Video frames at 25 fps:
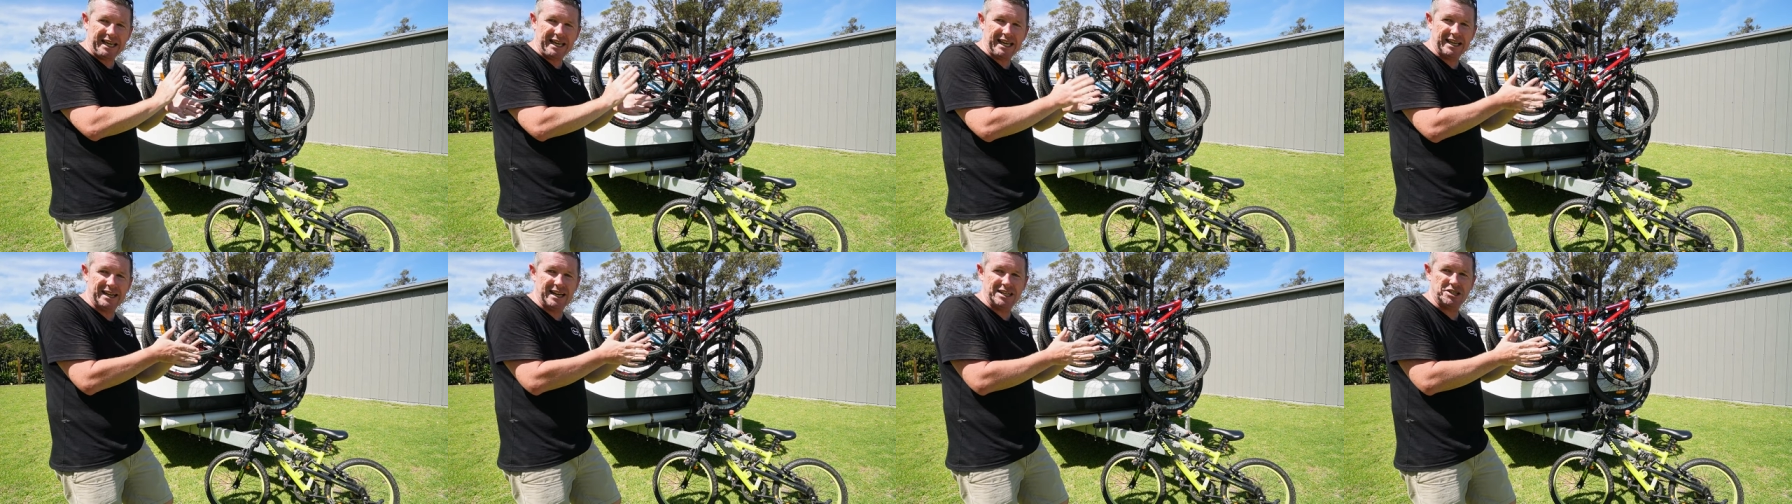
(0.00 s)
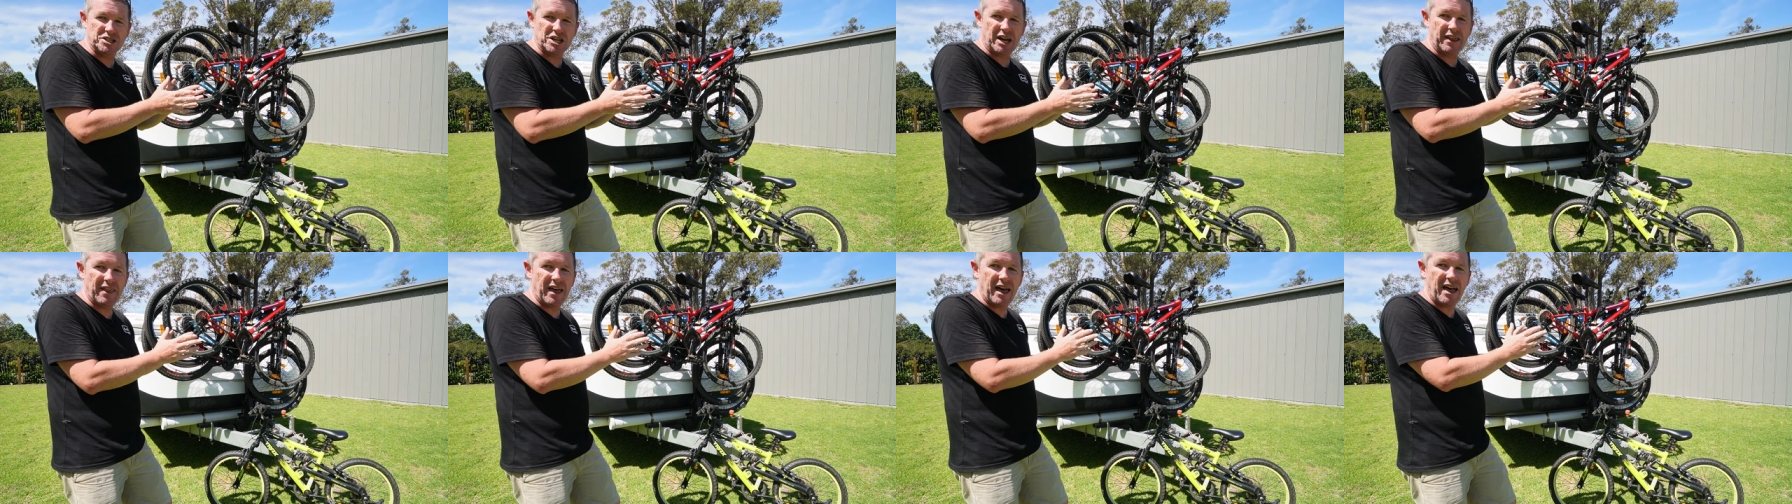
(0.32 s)
hit
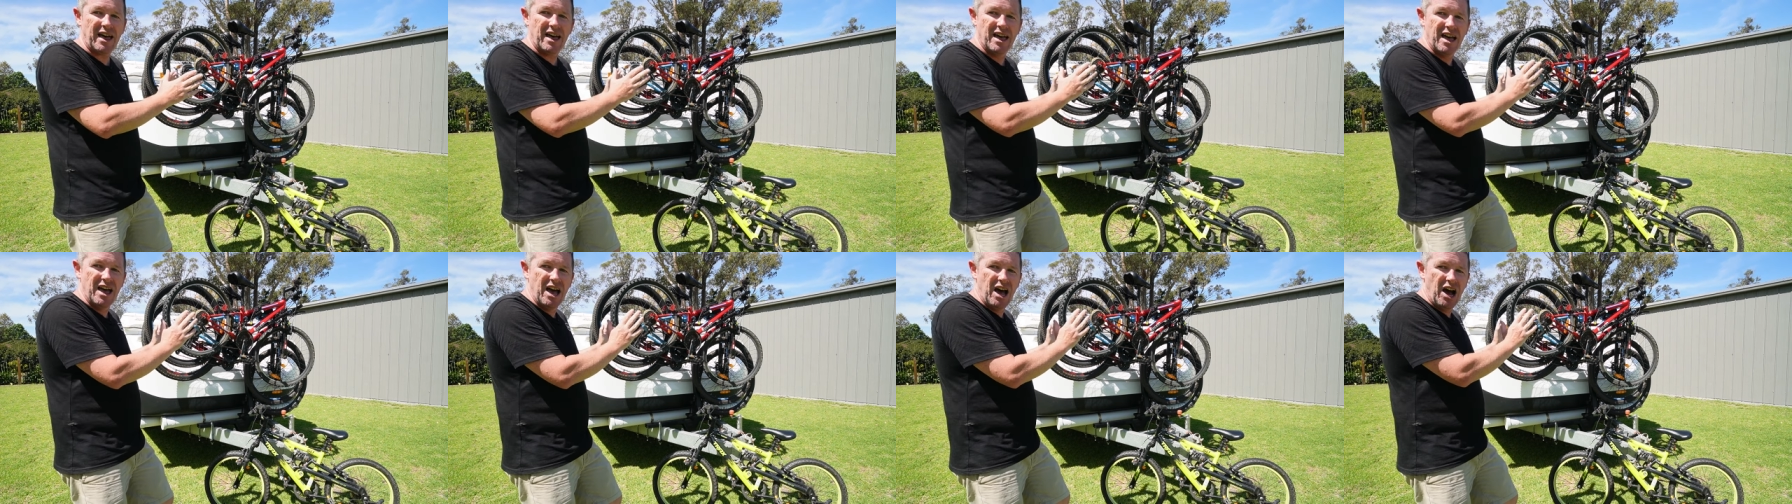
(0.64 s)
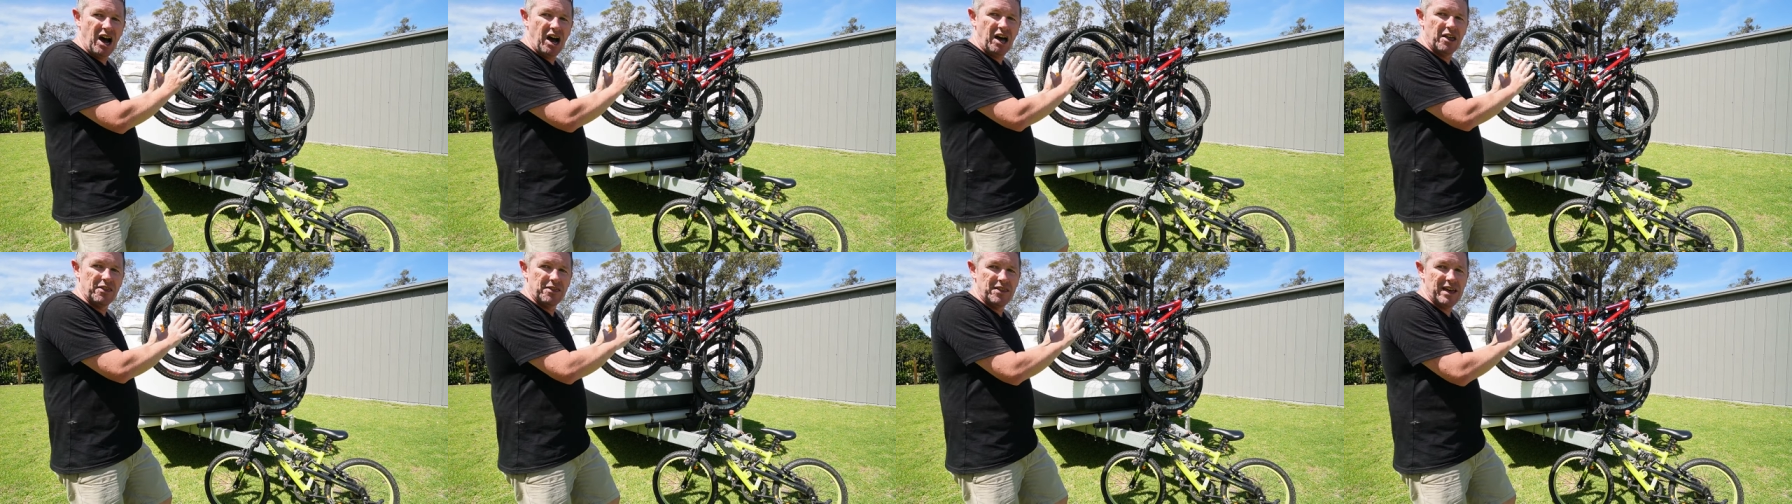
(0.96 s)
each other,
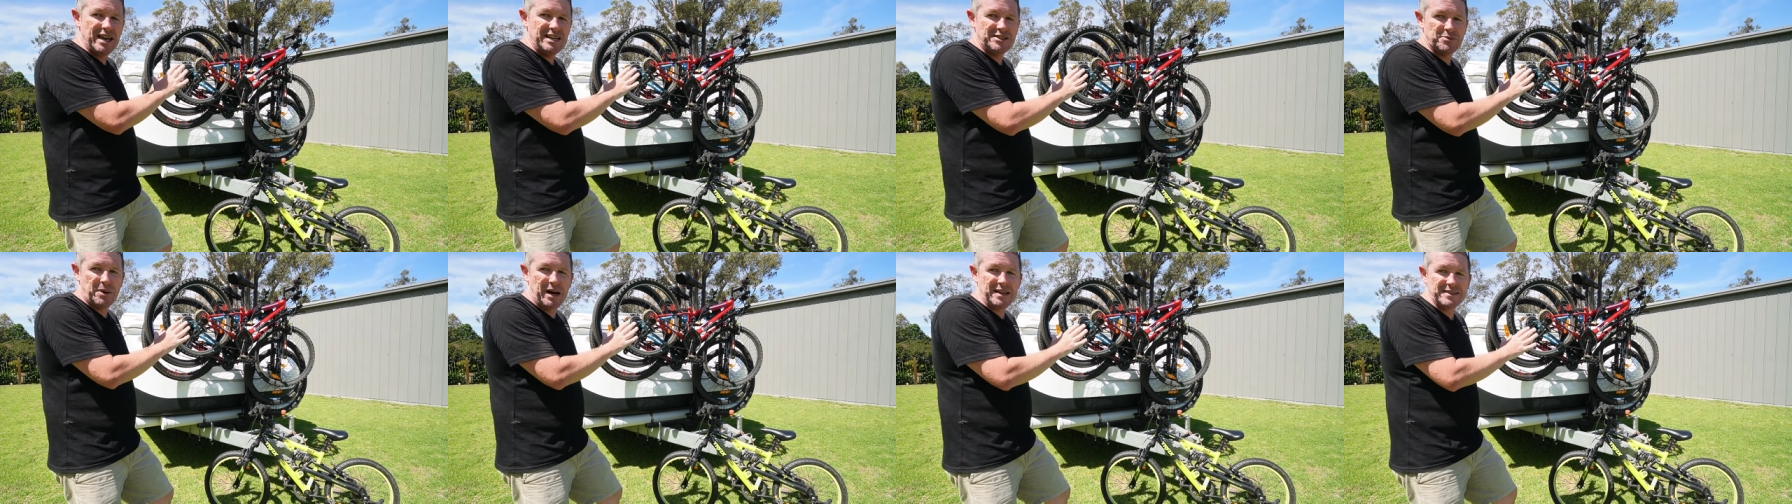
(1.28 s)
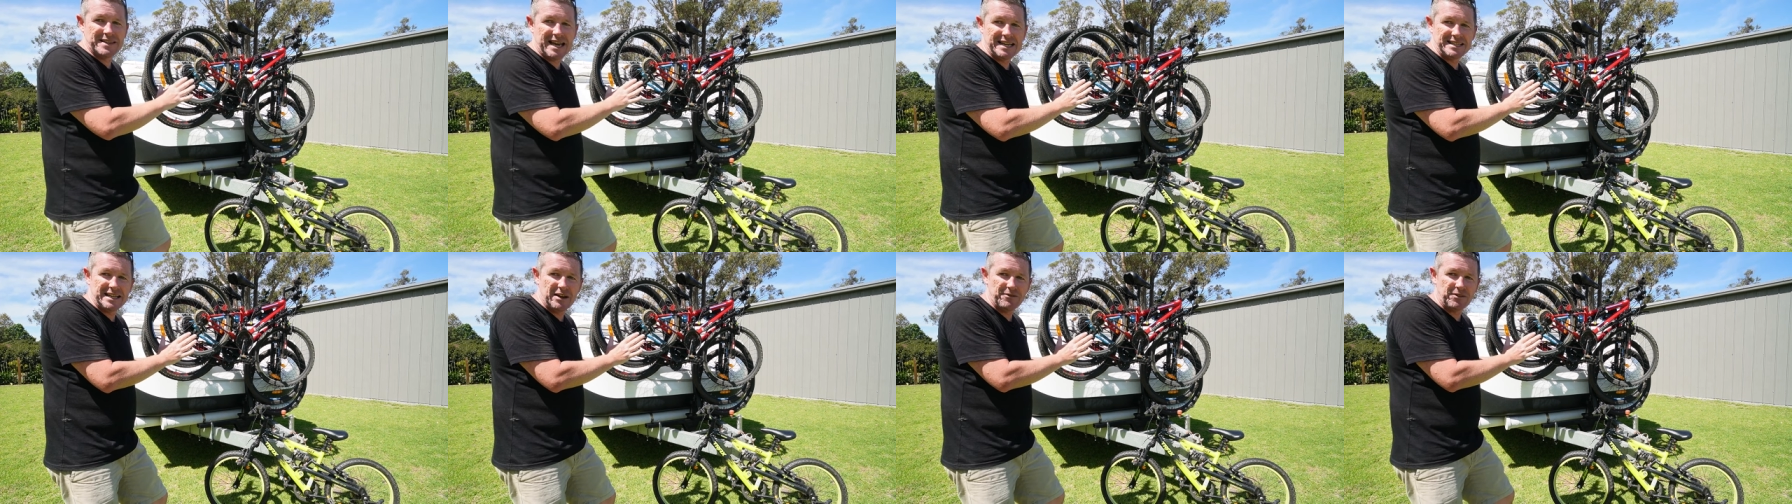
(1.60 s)
these ones
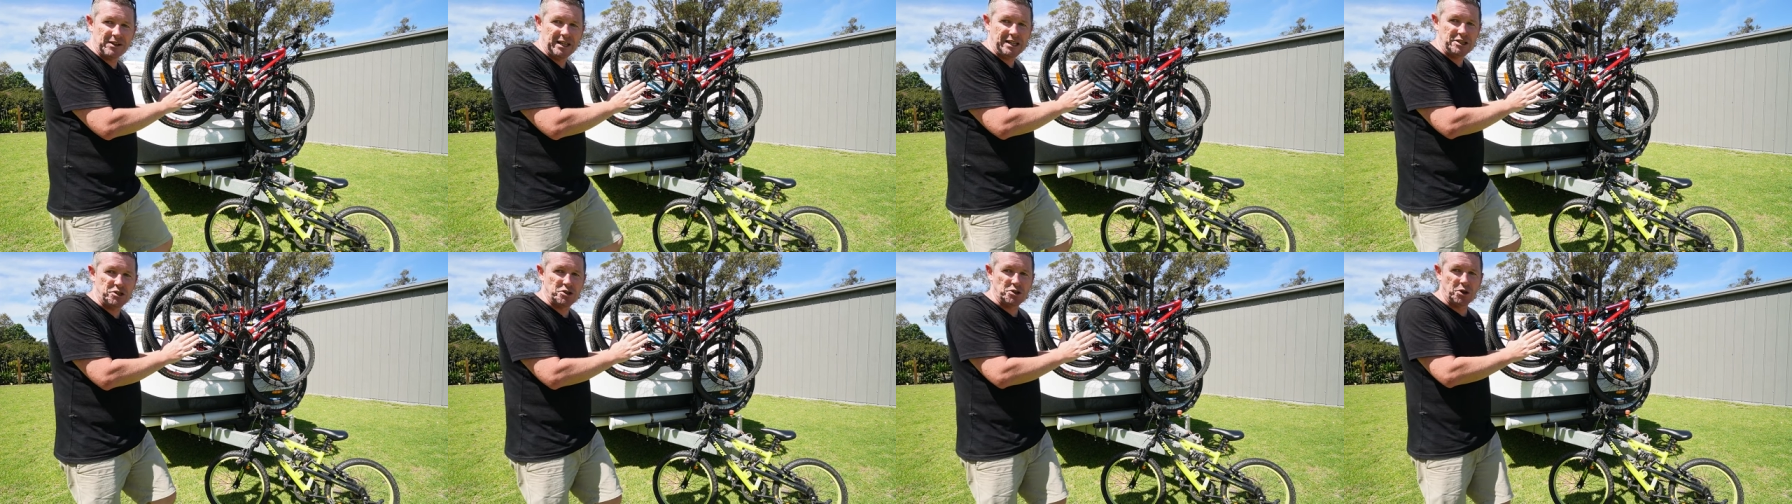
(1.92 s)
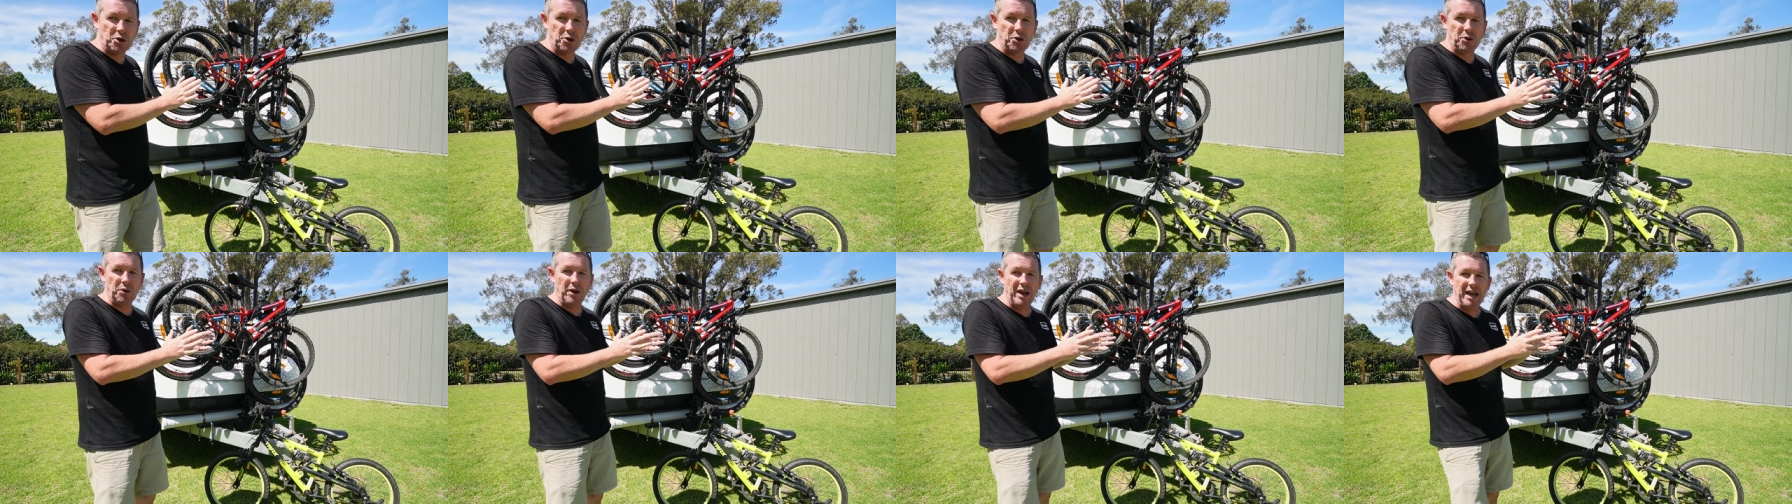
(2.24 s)
they definitely
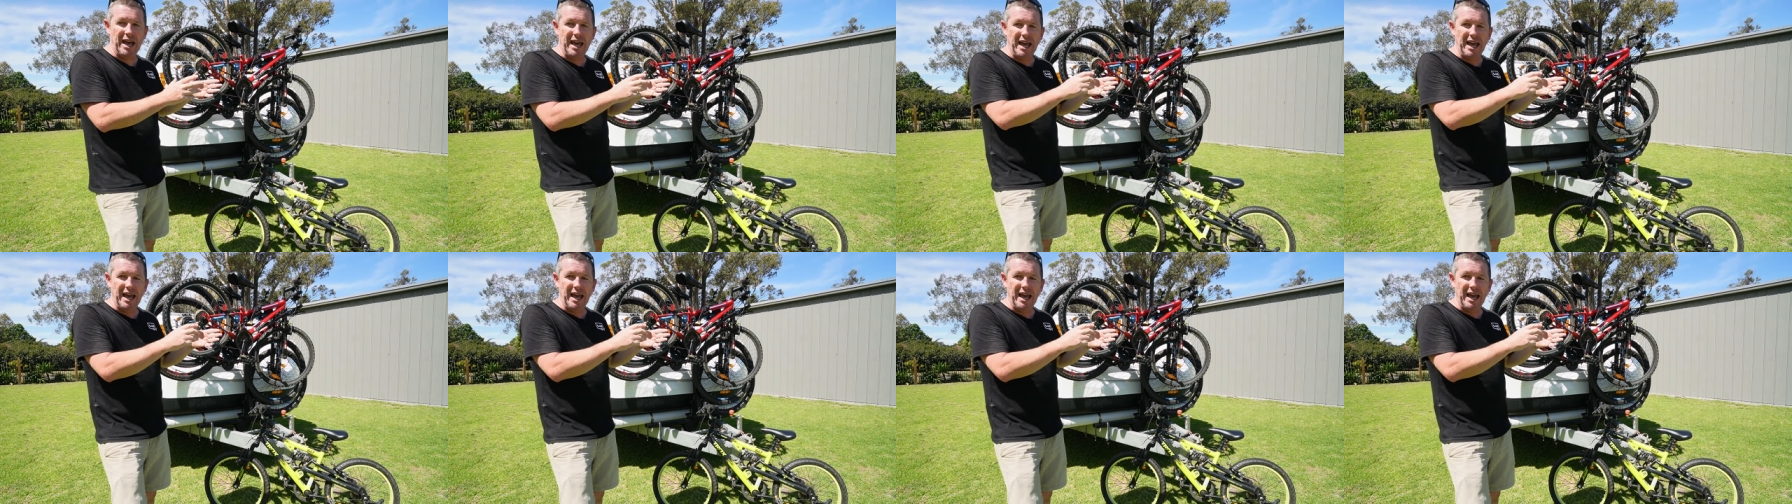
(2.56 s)
do.